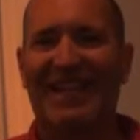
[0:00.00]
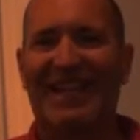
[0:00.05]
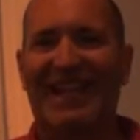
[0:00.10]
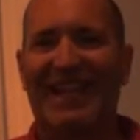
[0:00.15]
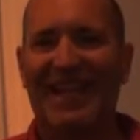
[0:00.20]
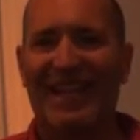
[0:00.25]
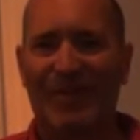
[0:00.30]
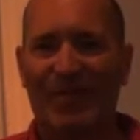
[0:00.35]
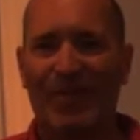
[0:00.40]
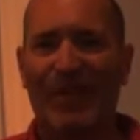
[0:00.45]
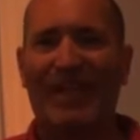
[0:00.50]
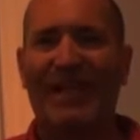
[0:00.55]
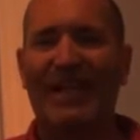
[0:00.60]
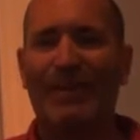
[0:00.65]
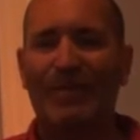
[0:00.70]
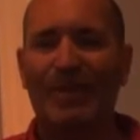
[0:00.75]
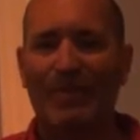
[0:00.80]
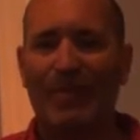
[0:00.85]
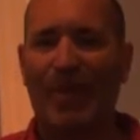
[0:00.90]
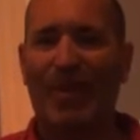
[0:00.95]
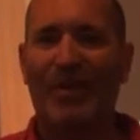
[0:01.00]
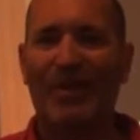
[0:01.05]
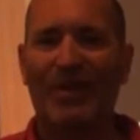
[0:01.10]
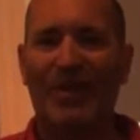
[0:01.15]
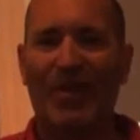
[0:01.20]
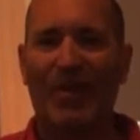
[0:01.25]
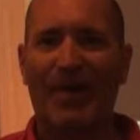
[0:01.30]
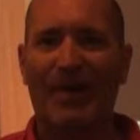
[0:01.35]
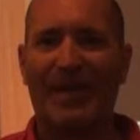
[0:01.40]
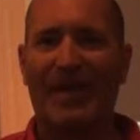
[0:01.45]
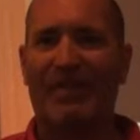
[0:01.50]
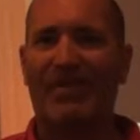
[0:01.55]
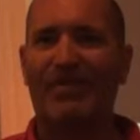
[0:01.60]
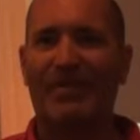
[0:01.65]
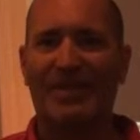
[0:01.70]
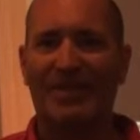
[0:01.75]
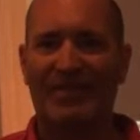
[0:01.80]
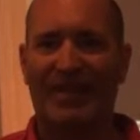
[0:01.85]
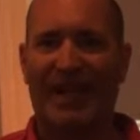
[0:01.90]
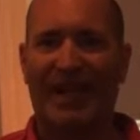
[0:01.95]
And if you can keep the party going,
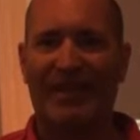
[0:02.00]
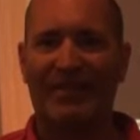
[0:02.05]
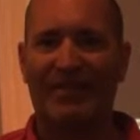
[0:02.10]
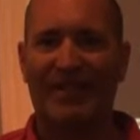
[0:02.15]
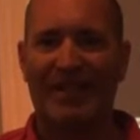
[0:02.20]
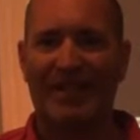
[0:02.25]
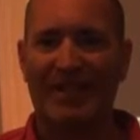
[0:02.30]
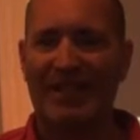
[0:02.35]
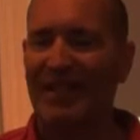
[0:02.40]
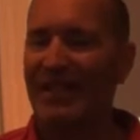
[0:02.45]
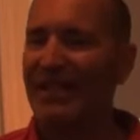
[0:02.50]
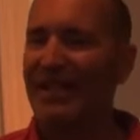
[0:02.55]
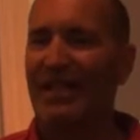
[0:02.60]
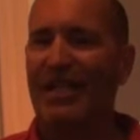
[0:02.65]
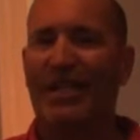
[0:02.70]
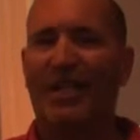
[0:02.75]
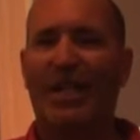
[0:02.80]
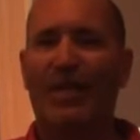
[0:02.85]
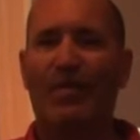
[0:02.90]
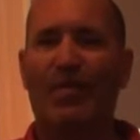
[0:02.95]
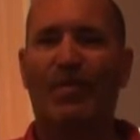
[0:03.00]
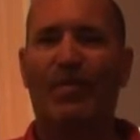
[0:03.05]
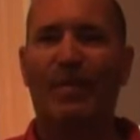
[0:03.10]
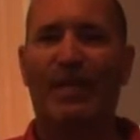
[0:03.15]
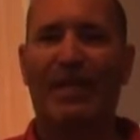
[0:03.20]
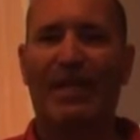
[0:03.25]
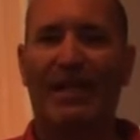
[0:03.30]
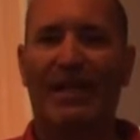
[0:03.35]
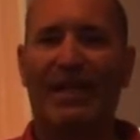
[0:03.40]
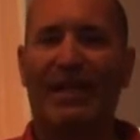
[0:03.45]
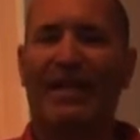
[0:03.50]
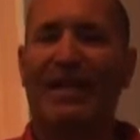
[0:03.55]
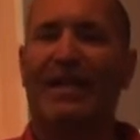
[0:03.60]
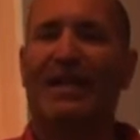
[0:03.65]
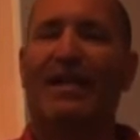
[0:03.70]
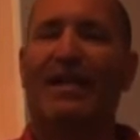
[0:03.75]
everybody's dancing, you will be